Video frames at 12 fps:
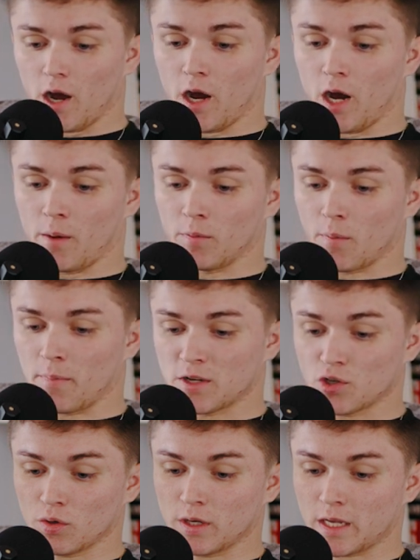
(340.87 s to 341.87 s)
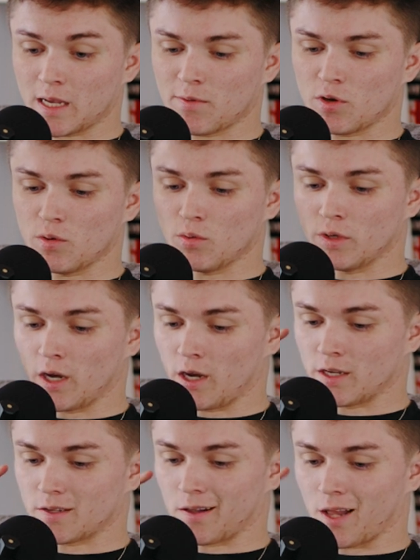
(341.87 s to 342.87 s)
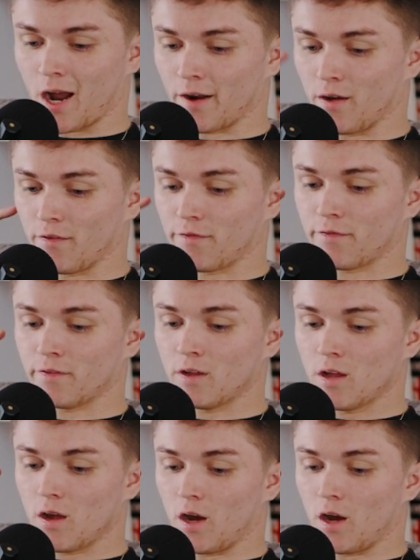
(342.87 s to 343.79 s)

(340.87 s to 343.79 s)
Mitchell Neeb, who does a lot of